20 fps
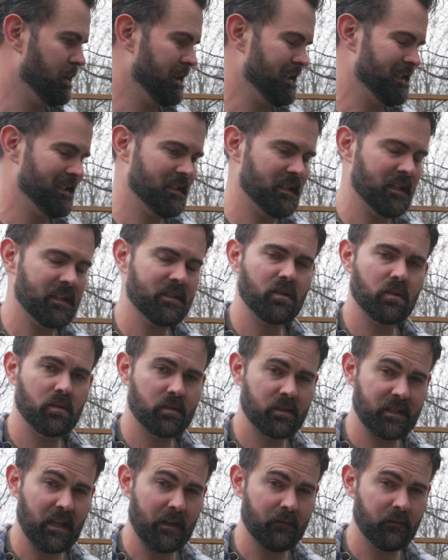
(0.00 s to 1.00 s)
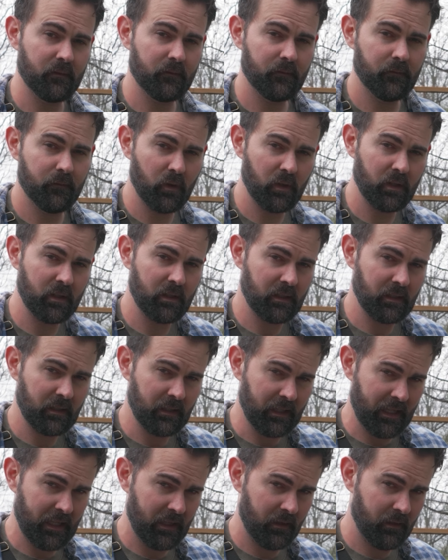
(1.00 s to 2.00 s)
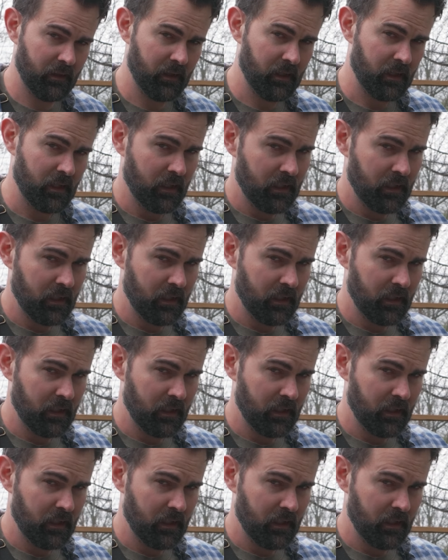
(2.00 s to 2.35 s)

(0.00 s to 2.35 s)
a 6 or 7 foot length